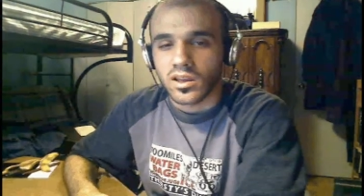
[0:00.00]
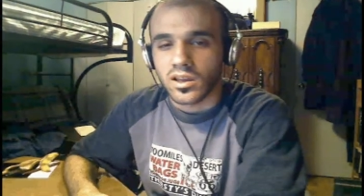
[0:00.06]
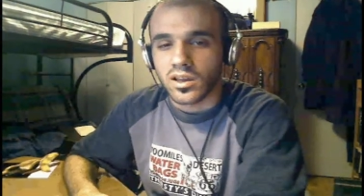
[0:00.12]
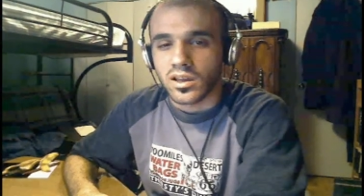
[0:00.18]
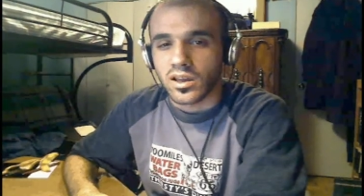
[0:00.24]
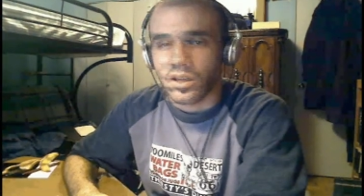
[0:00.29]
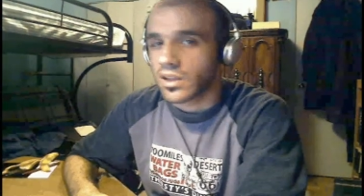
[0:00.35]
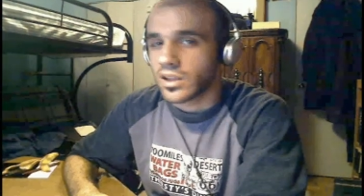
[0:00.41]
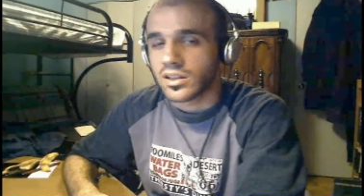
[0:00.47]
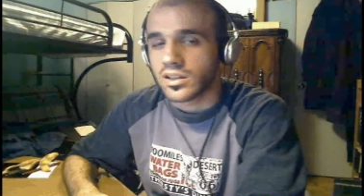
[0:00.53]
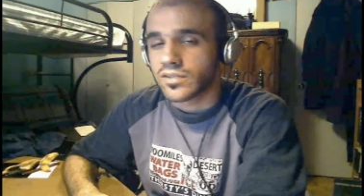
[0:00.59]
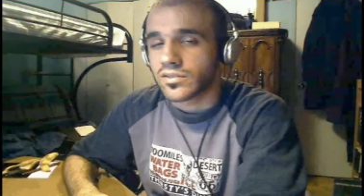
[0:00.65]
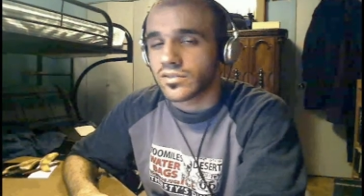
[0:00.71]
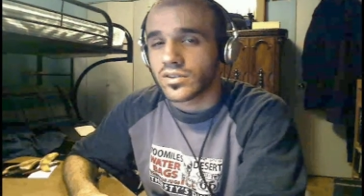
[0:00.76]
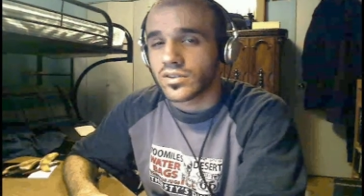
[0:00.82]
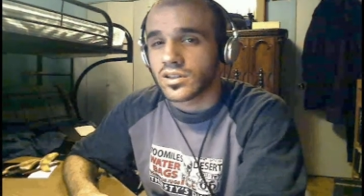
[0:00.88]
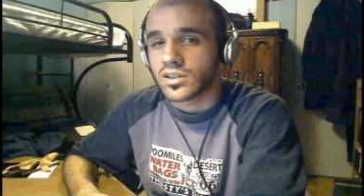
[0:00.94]
he
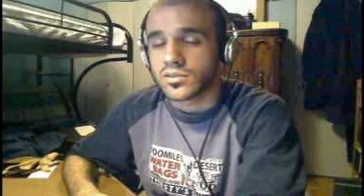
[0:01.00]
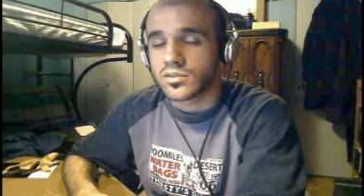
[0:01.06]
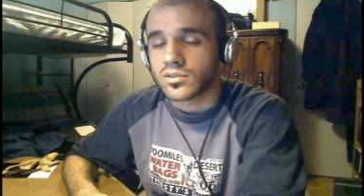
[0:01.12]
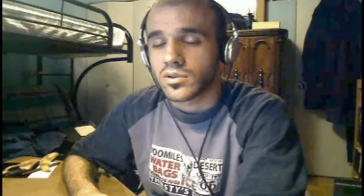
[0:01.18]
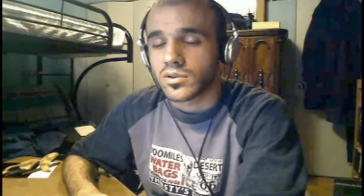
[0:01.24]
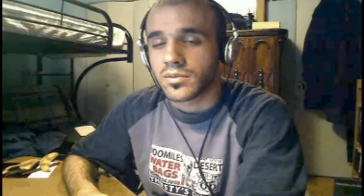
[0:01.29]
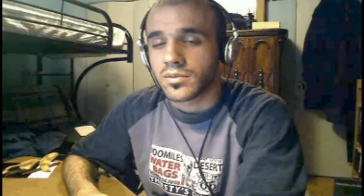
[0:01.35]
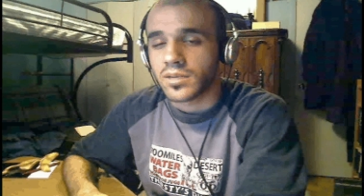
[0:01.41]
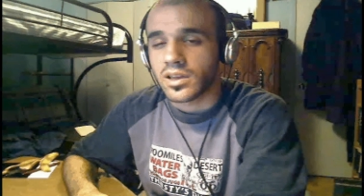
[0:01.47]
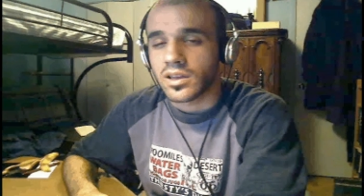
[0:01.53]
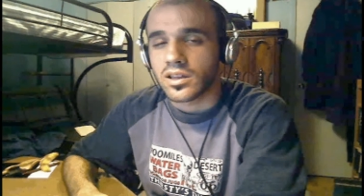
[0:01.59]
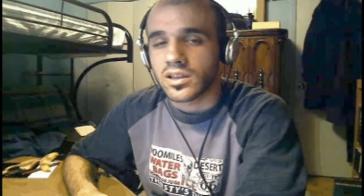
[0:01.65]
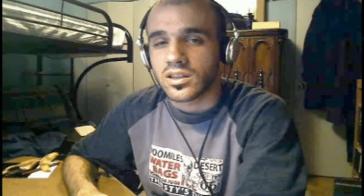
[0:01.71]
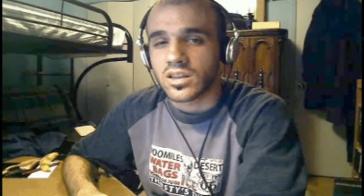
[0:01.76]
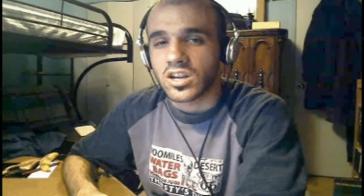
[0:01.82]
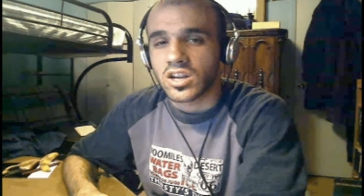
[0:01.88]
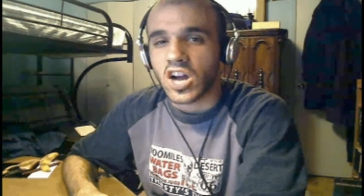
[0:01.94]
definitely doesn't want to be getting the
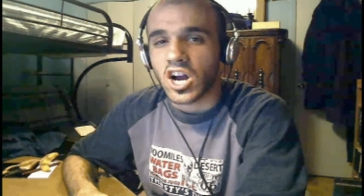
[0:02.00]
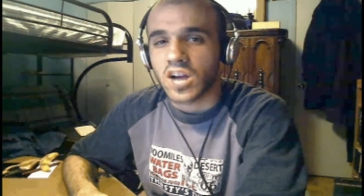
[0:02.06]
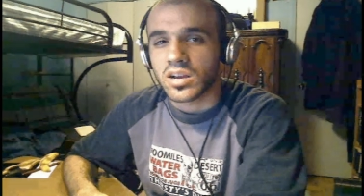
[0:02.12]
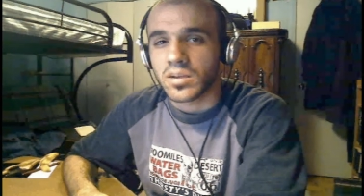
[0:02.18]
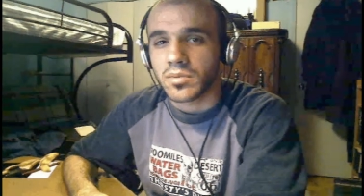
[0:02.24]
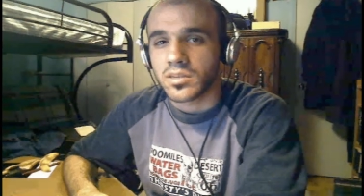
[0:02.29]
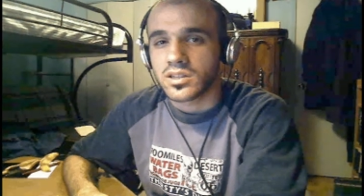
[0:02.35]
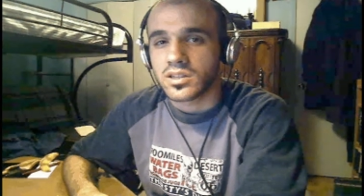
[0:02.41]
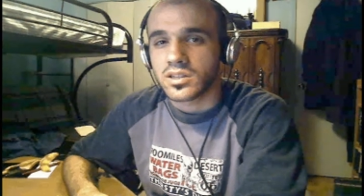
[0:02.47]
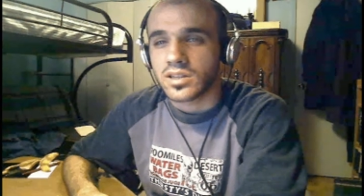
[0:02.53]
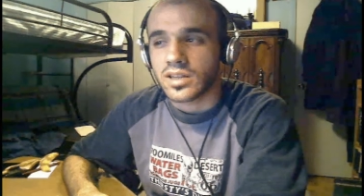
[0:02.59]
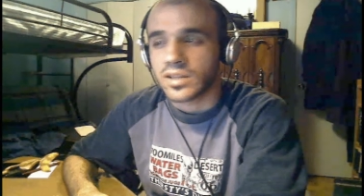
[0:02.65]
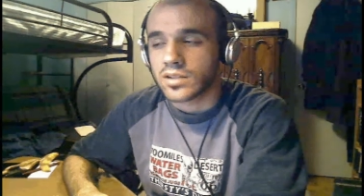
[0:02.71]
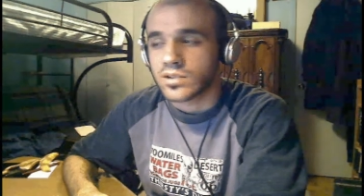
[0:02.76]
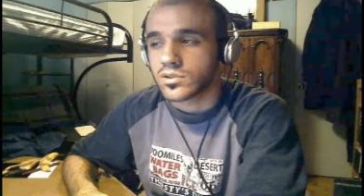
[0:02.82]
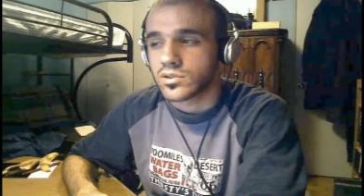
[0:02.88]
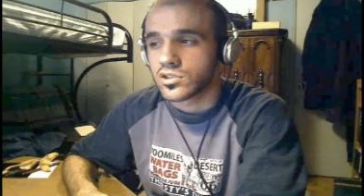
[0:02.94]
cock meat
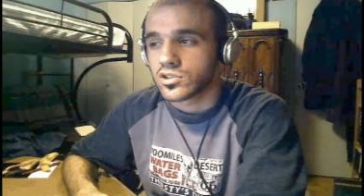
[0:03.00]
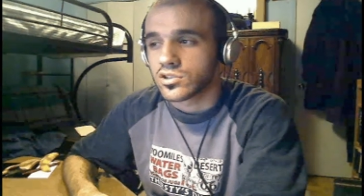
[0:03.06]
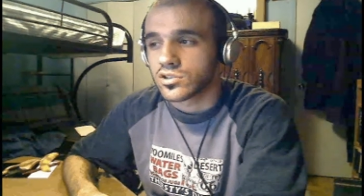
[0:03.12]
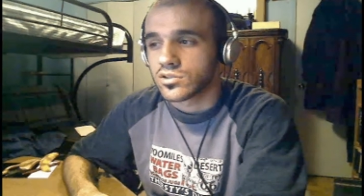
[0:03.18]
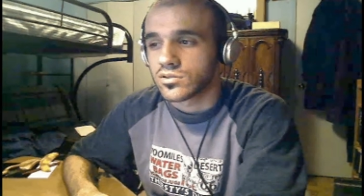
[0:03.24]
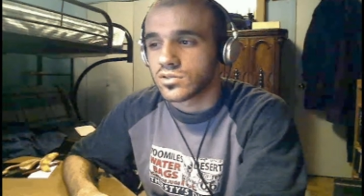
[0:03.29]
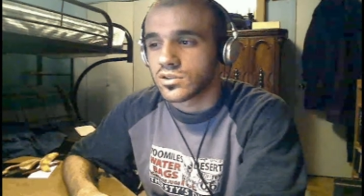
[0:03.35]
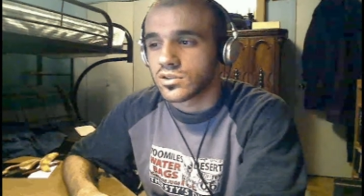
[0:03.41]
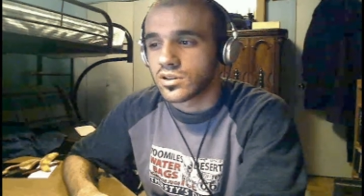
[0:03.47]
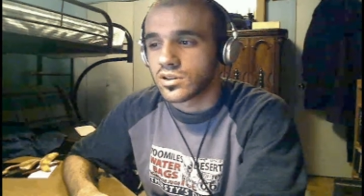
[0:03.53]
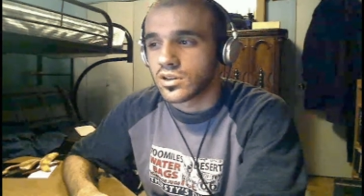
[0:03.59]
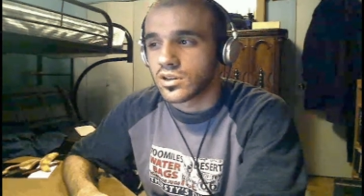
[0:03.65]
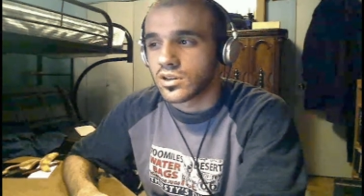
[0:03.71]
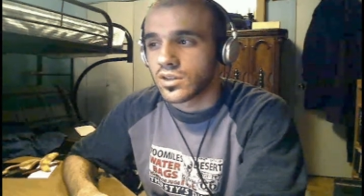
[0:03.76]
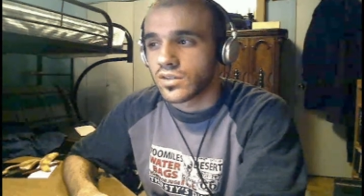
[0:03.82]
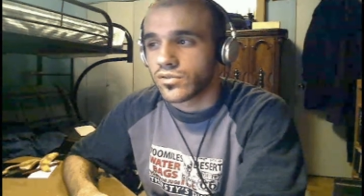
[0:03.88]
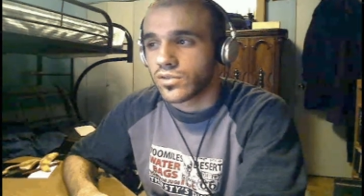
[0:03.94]
sandwich
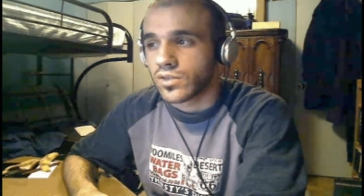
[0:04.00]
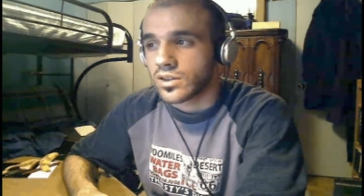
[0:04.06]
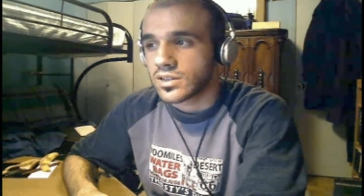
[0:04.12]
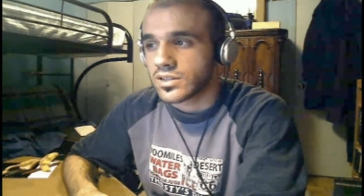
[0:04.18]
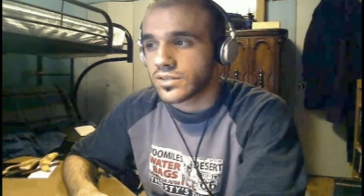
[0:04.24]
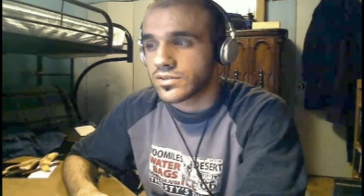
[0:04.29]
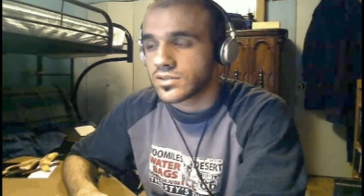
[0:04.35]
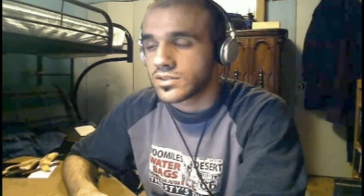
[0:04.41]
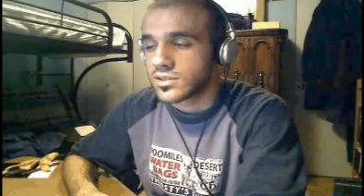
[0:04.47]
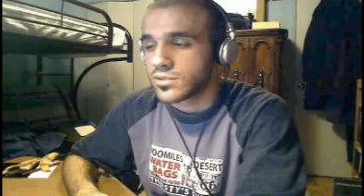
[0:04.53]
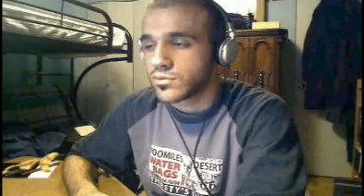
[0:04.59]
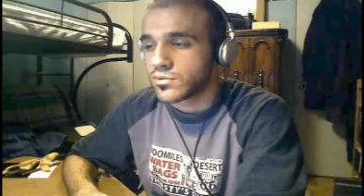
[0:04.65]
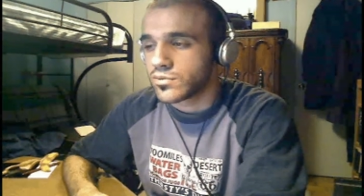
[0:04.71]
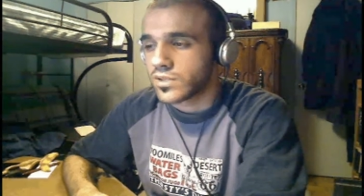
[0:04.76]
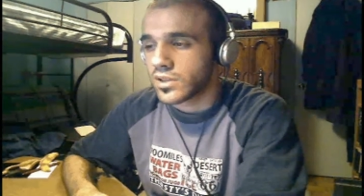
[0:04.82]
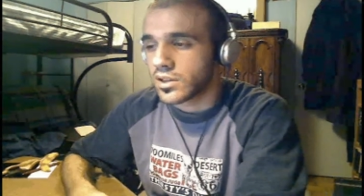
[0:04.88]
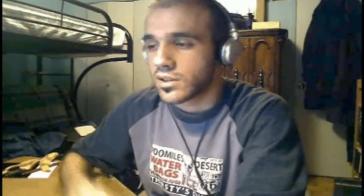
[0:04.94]
if you guys haven't seen the movie
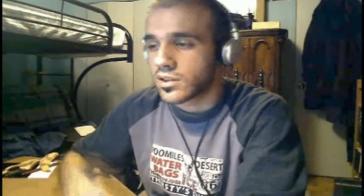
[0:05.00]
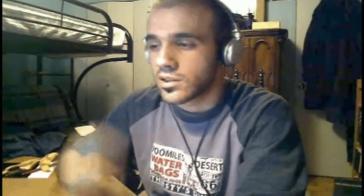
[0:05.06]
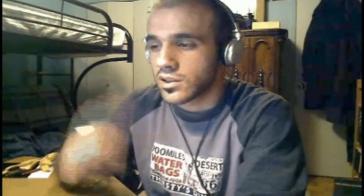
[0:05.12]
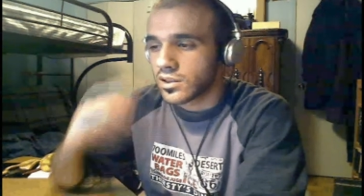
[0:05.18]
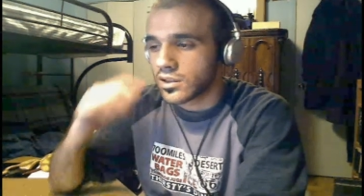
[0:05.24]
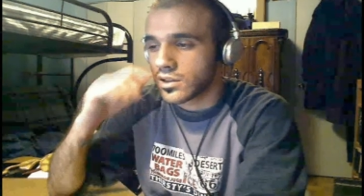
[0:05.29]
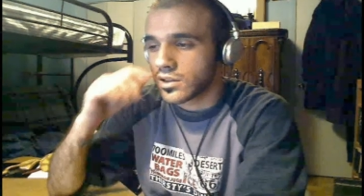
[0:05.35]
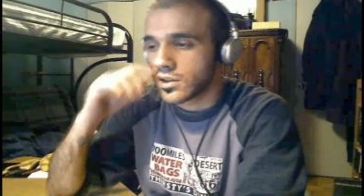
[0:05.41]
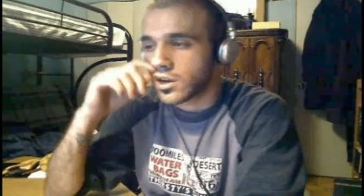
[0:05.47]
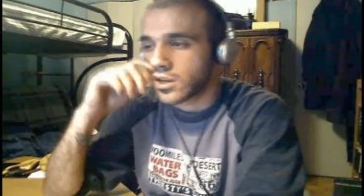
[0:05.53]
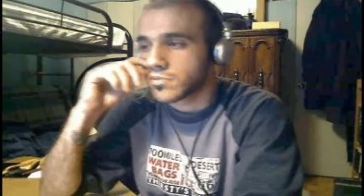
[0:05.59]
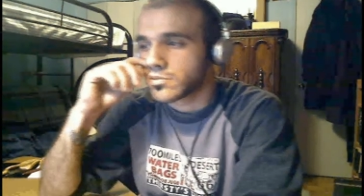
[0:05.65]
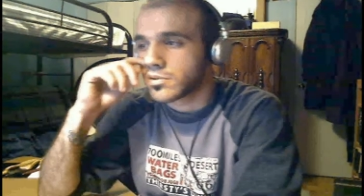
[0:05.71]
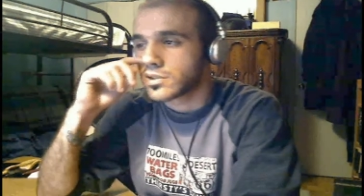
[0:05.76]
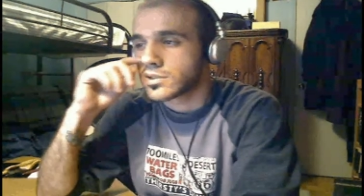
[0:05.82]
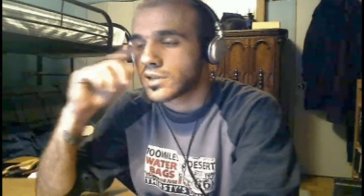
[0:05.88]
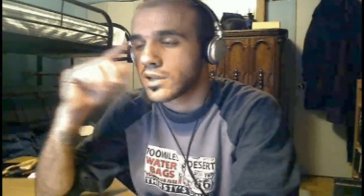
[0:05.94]
yet the cock meat
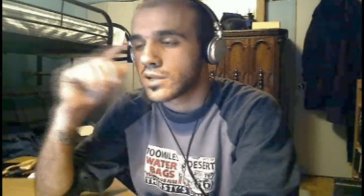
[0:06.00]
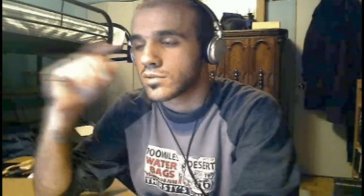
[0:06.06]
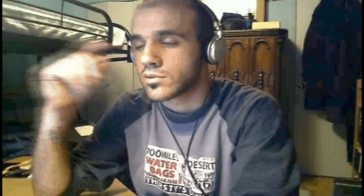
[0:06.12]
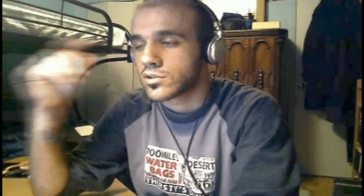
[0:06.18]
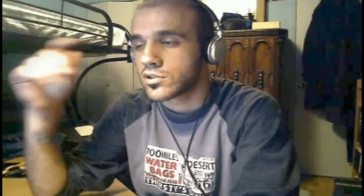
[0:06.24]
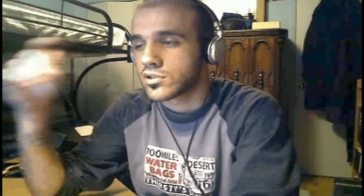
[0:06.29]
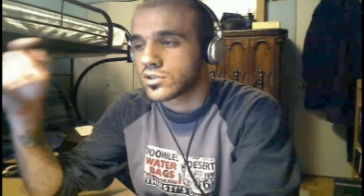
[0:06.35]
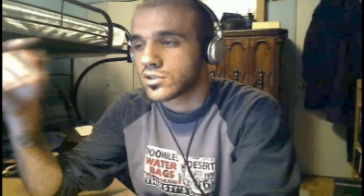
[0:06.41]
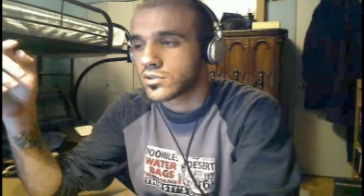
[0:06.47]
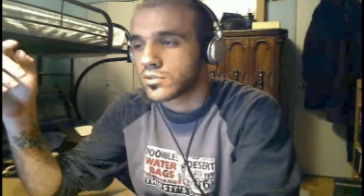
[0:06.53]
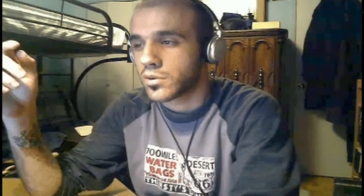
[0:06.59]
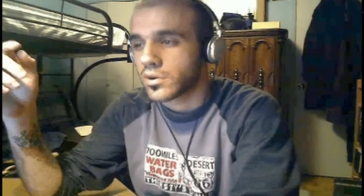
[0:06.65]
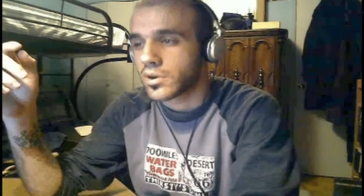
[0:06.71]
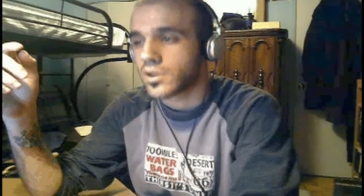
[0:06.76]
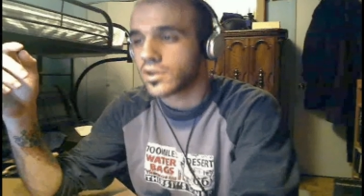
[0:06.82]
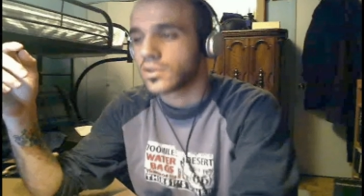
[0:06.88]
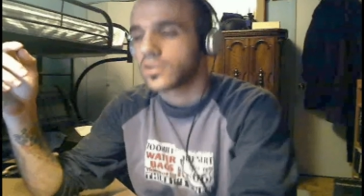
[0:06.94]
sandwich is where